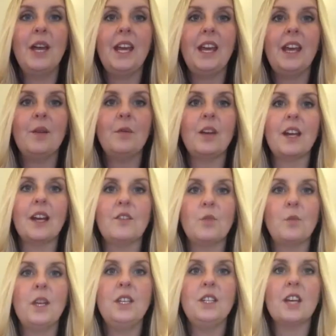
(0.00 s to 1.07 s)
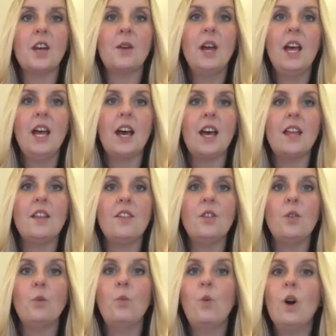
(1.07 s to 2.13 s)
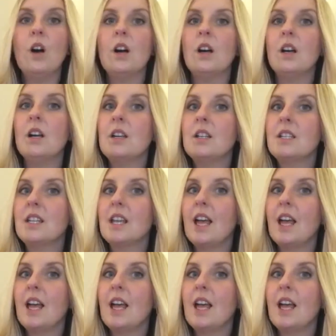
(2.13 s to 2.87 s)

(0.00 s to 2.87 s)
here, we're going to have the window, and then the word,